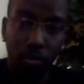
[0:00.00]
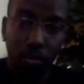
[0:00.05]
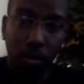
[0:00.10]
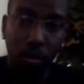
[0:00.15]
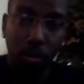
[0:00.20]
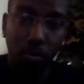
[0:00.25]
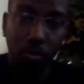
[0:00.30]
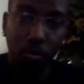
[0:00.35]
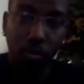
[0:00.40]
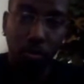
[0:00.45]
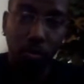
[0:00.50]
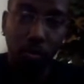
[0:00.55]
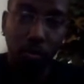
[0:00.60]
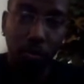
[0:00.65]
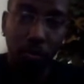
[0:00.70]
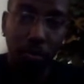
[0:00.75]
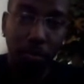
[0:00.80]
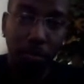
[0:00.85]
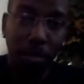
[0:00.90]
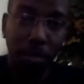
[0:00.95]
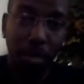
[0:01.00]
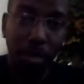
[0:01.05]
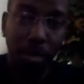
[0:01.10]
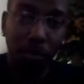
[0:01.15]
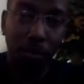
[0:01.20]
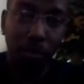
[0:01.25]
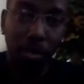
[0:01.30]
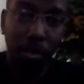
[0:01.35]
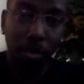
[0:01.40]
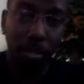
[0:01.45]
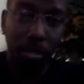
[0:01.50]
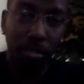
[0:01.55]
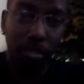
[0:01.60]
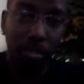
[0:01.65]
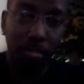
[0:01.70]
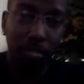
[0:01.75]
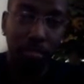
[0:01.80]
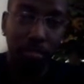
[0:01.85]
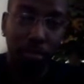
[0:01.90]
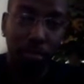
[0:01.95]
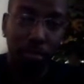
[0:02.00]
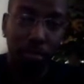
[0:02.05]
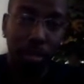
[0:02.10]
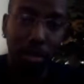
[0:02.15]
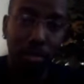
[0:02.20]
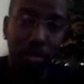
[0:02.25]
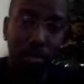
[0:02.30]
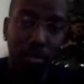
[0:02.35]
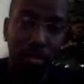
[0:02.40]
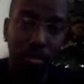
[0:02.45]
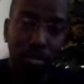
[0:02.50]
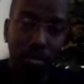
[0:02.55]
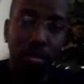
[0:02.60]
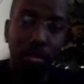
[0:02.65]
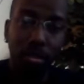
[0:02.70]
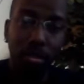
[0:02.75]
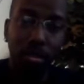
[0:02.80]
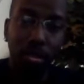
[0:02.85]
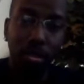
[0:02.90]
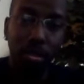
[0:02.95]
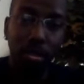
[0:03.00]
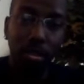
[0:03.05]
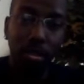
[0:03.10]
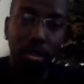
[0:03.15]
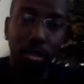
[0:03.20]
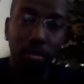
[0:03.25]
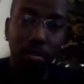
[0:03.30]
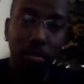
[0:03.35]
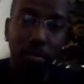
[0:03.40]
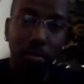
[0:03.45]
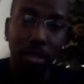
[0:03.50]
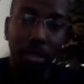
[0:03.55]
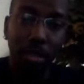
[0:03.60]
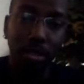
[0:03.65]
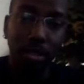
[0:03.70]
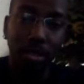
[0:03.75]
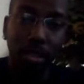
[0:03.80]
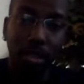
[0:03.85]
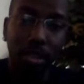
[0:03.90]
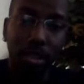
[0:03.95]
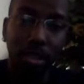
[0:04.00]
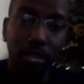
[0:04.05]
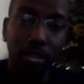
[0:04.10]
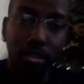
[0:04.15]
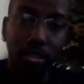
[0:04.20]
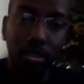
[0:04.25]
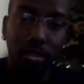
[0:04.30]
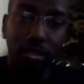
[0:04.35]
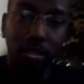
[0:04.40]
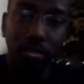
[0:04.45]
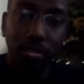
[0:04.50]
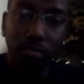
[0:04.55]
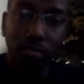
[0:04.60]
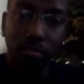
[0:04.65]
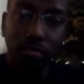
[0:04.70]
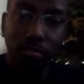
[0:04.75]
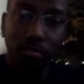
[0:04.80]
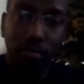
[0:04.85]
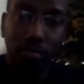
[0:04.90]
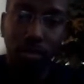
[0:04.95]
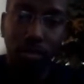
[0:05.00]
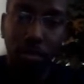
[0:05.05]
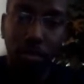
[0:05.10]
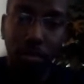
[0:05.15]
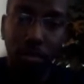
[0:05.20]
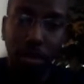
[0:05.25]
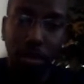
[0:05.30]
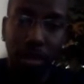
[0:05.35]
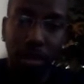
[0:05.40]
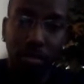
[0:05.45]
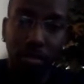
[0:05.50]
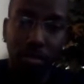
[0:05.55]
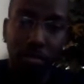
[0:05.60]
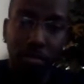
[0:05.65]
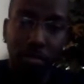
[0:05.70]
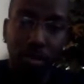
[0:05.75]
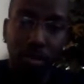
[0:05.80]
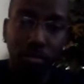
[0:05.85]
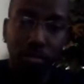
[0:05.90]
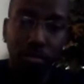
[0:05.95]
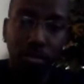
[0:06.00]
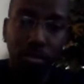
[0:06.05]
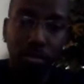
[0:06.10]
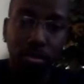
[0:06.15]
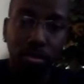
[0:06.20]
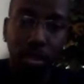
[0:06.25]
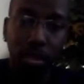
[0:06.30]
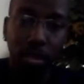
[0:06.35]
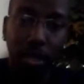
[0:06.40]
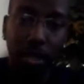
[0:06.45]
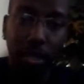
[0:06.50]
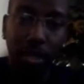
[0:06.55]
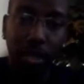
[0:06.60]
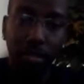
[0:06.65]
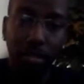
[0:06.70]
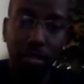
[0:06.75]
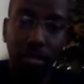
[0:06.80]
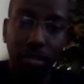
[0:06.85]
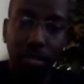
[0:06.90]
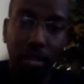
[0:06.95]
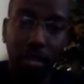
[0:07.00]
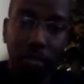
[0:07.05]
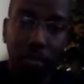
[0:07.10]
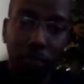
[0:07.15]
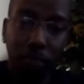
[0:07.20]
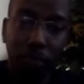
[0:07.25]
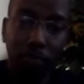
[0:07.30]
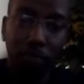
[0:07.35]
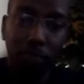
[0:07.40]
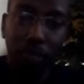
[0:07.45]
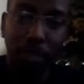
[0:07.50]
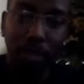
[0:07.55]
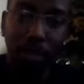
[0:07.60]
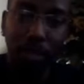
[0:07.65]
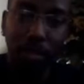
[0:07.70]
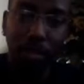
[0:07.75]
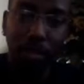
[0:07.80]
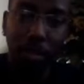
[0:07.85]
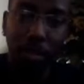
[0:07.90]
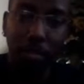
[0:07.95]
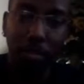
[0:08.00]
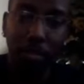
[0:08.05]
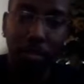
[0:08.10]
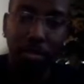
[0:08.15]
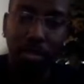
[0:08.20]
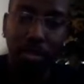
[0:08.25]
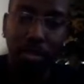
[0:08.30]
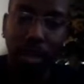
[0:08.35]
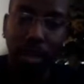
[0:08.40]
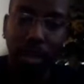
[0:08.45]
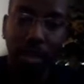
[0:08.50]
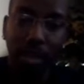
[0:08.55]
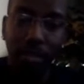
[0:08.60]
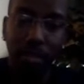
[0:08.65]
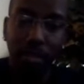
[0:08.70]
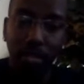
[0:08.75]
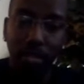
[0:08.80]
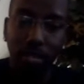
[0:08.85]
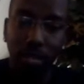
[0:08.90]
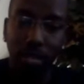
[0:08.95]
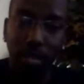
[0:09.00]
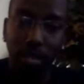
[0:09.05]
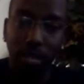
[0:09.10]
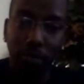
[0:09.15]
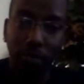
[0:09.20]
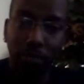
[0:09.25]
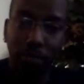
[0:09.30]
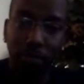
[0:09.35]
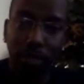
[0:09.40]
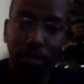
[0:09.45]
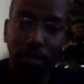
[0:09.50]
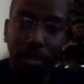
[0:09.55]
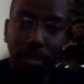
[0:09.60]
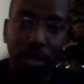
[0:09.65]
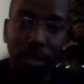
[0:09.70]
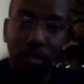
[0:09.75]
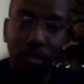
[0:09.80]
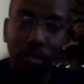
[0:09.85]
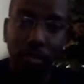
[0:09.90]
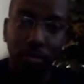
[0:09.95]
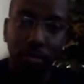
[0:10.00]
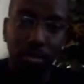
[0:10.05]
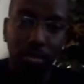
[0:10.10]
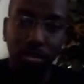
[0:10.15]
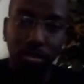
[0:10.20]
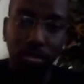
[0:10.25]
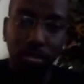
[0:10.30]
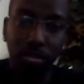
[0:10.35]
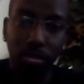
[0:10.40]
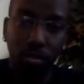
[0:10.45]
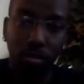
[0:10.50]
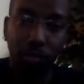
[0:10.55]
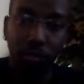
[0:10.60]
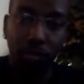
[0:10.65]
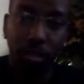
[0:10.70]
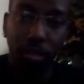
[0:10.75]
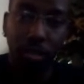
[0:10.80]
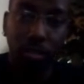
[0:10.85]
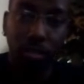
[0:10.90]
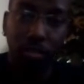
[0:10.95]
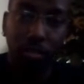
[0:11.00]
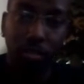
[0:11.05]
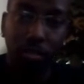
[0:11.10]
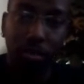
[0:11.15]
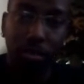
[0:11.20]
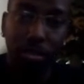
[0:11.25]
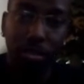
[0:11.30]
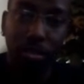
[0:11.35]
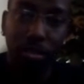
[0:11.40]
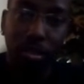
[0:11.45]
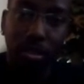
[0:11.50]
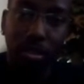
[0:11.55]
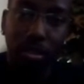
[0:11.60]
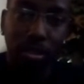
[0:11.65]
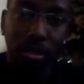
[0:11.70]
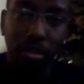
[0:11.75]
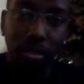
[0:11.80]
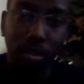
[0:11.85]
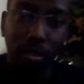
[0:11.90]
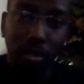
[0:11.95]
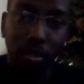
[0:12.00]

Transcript: Romo for being what he been is being clutch when it mattered the most and um, that's all I pretty much got. Um, I know it's a short video, but you know